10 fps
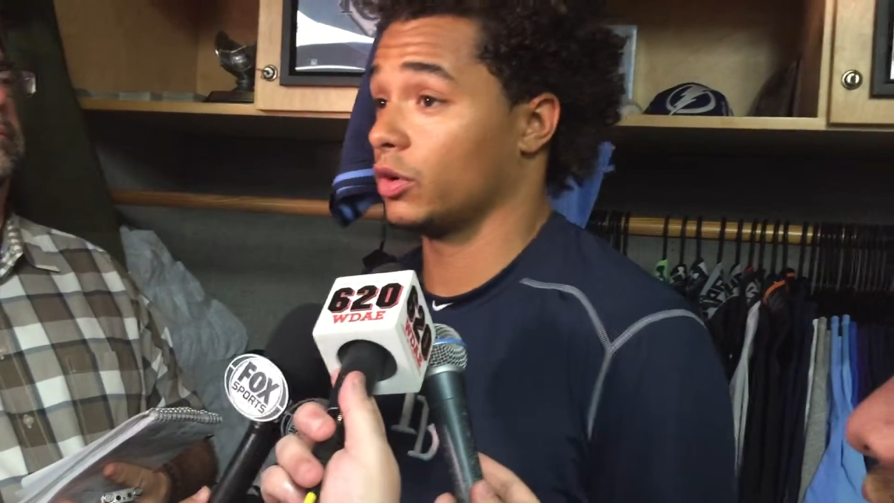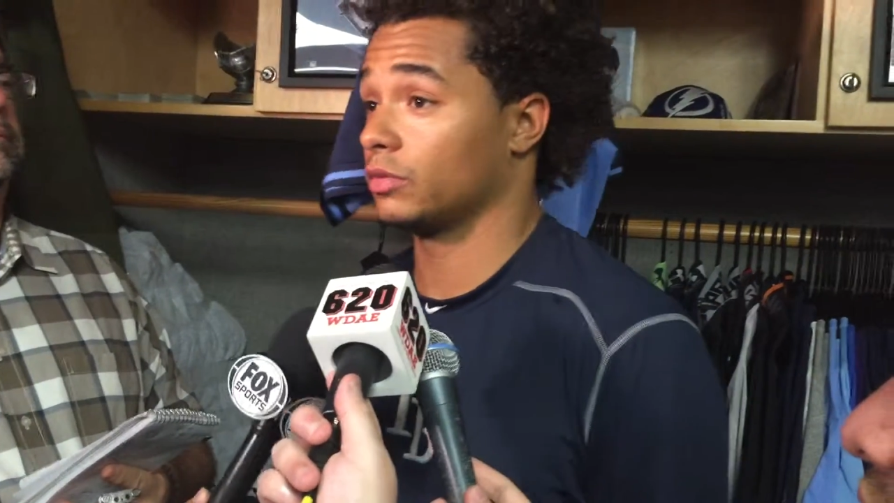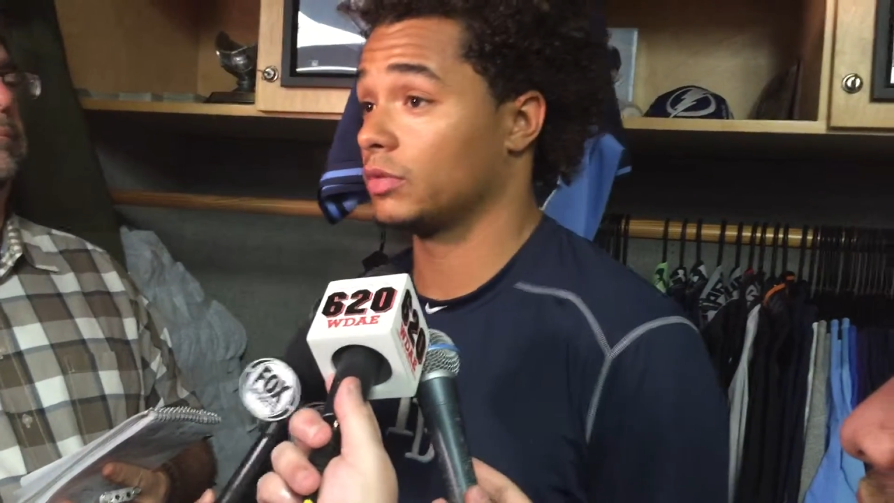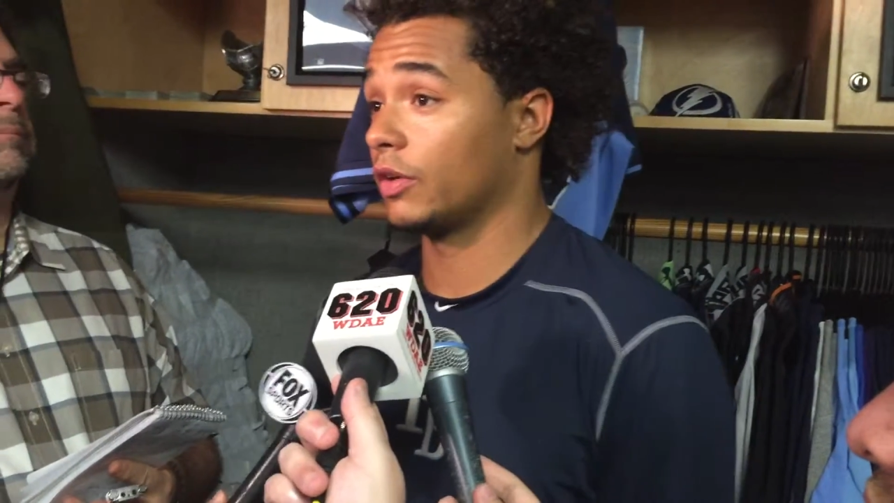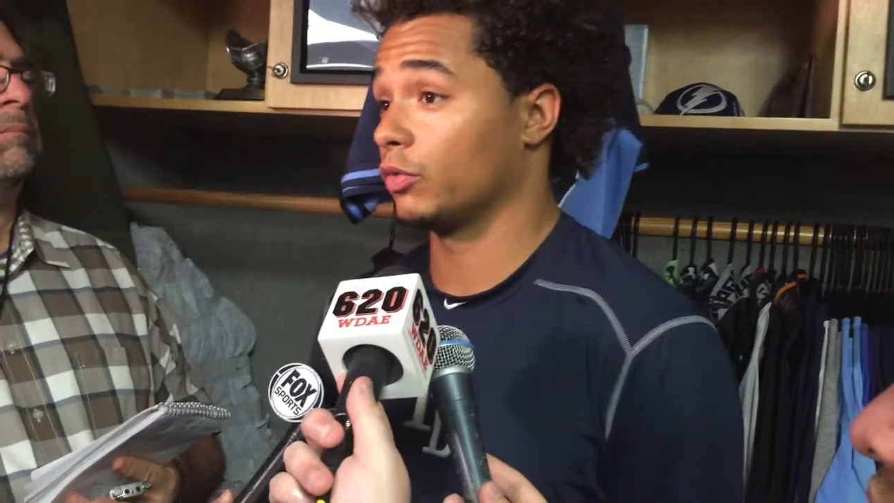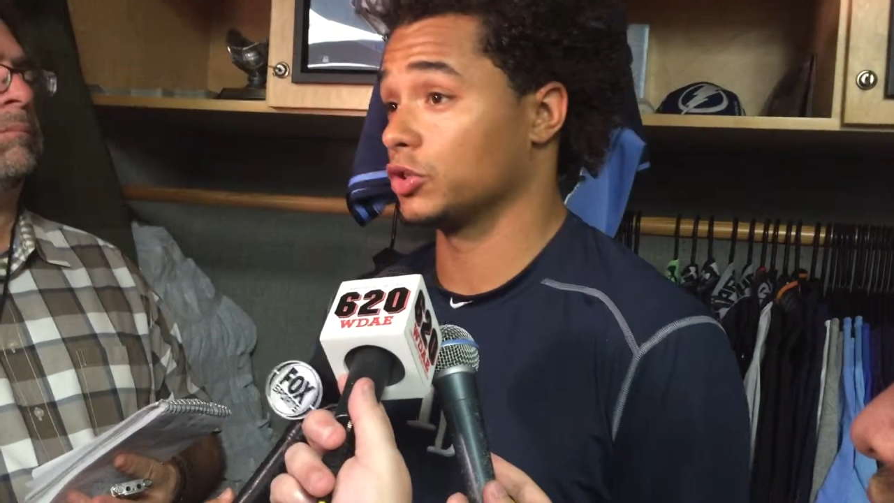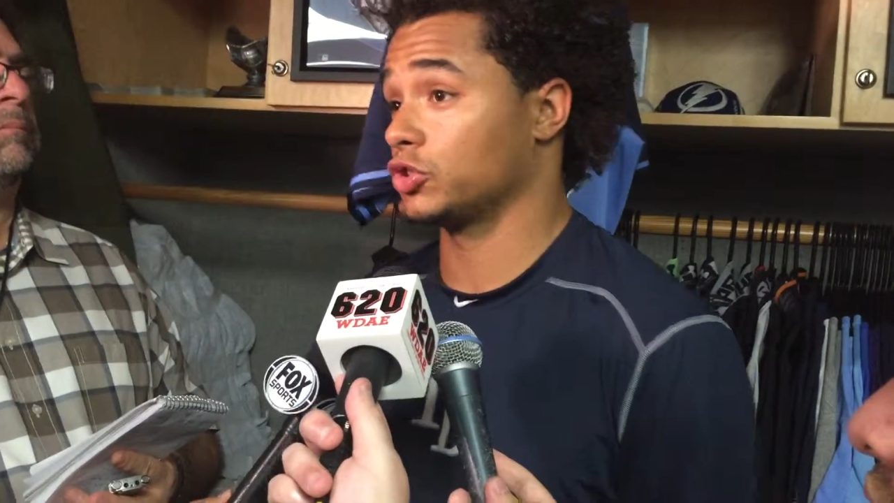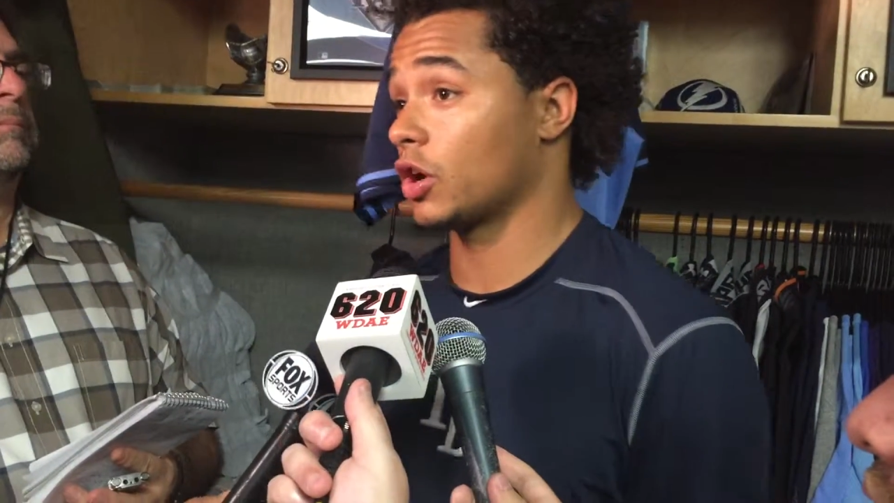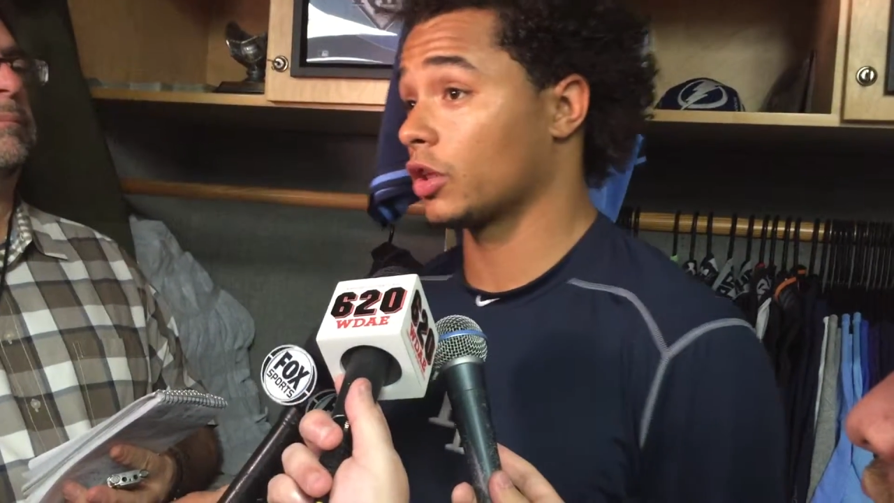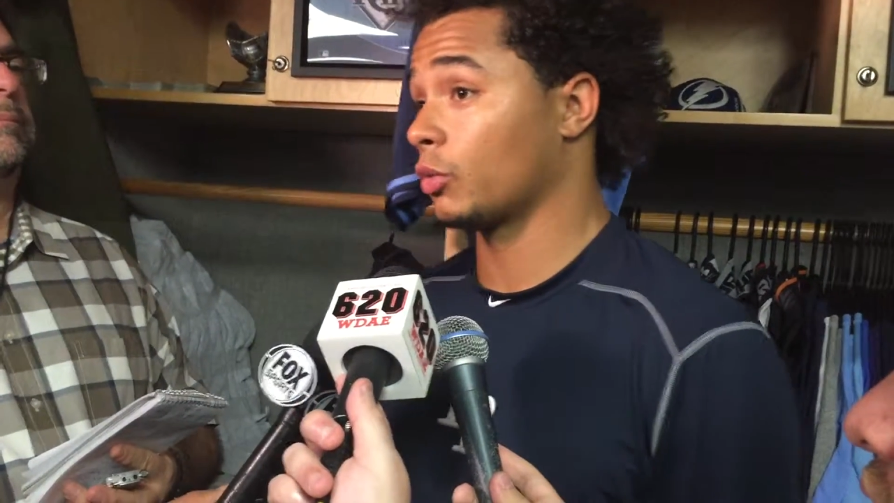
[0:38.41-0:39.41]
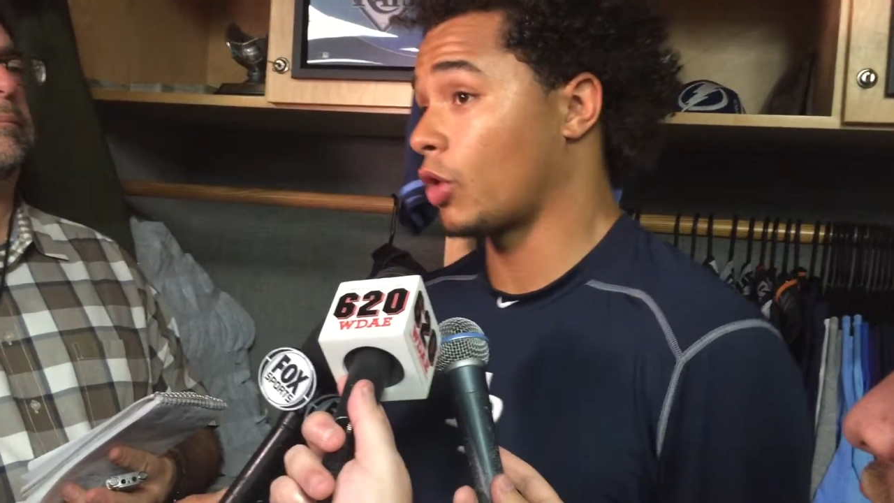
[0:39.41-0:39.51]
we're struggling,